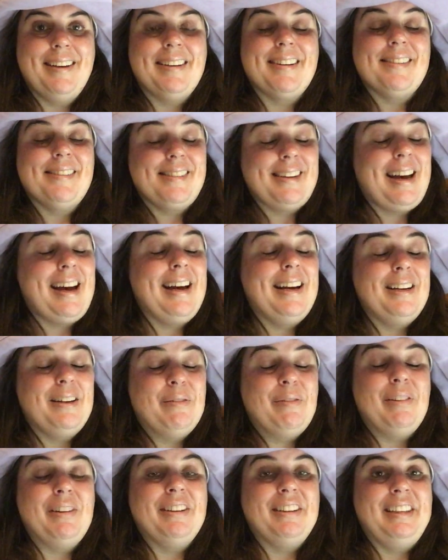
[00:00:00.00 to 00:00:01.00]
Because I
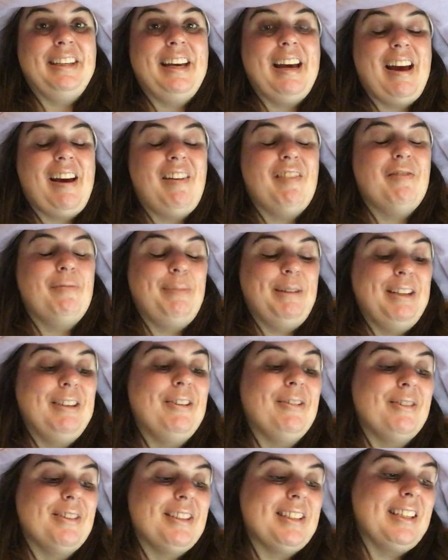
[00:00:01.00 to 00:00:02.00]
definitely have been
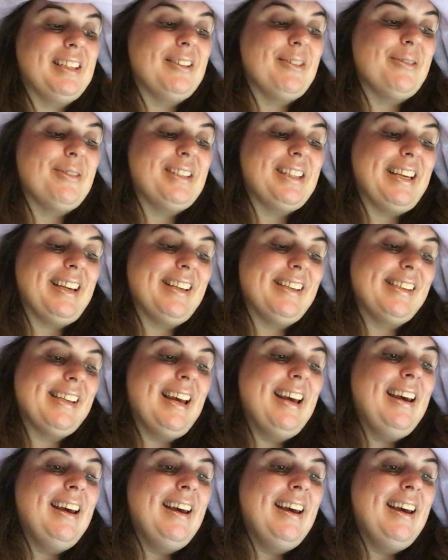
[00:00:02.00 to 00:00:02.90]
noticing those things.